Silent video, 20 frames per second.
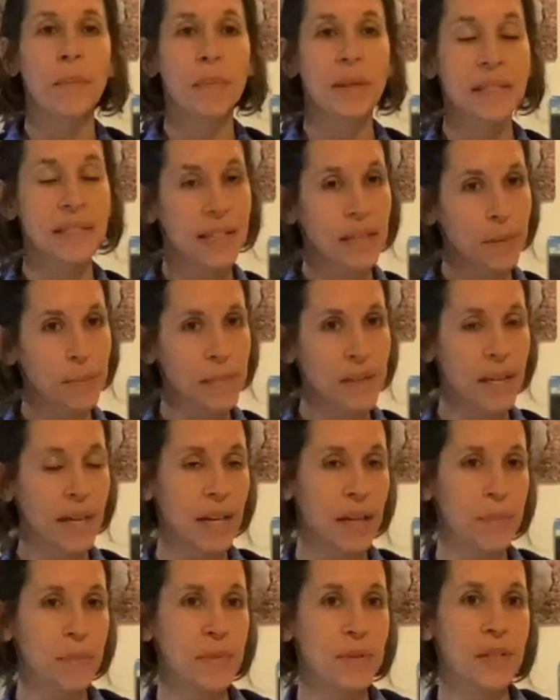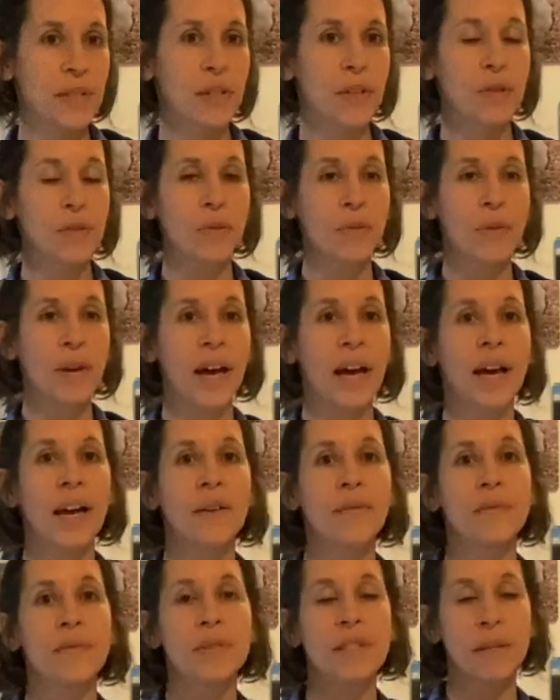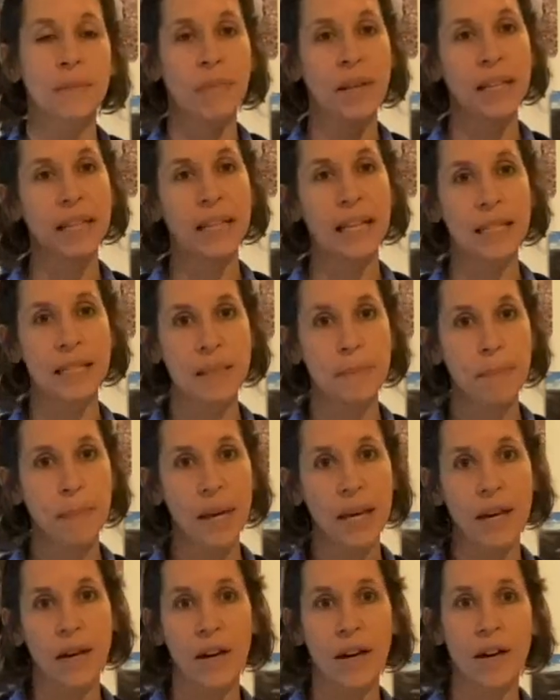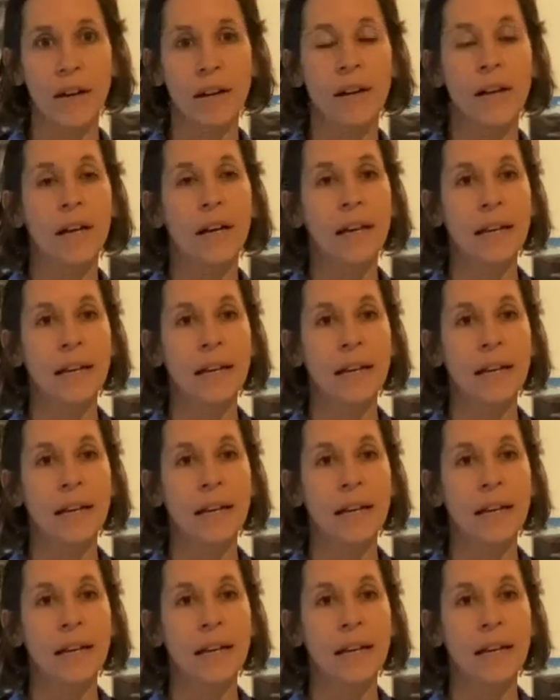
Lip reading: but sometimes you have something that's bigger,